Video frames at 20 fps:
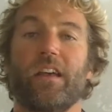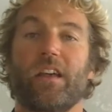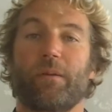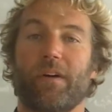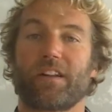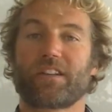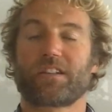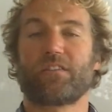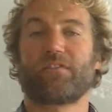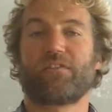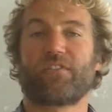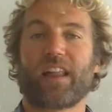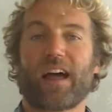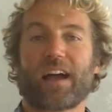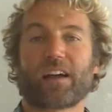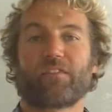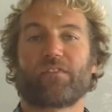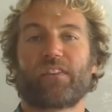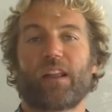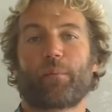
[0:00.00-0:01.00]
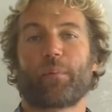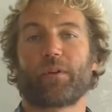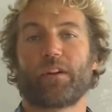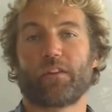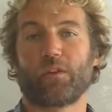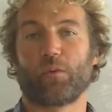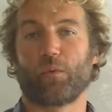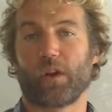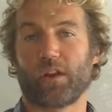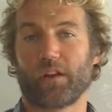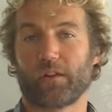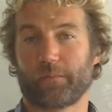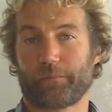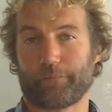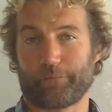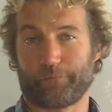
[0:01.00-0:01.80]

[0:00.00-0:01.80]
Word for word: imagine a flag flapping in the wind.